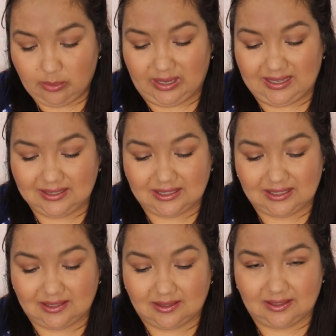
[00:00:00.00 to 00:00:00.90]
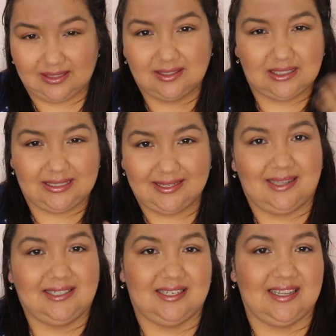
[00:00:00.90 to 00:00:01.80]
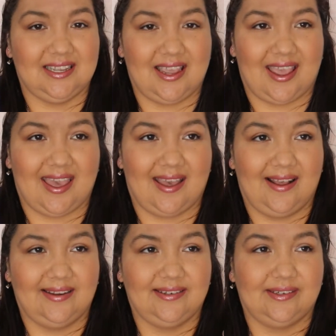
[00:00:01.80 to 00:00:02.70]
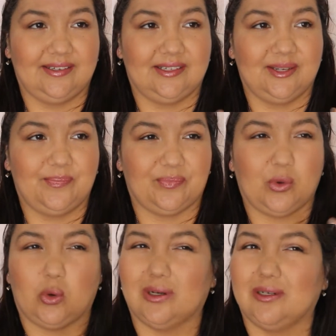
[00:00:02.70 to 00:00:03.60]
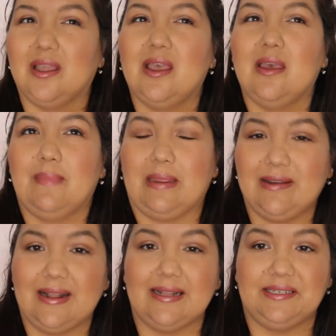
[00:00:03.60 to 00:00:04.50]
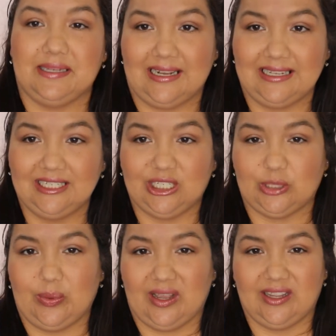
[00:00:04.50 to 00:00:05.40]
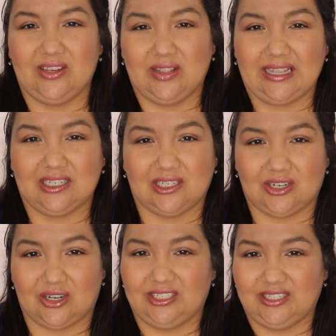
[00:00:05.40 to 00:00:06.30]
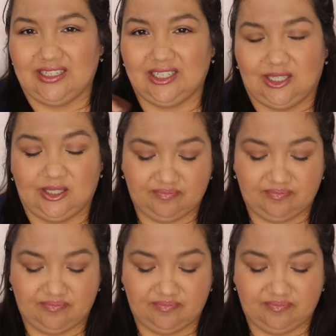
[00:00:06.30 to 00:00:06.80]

but it's dusty, and or maybe not dust, but you like start to,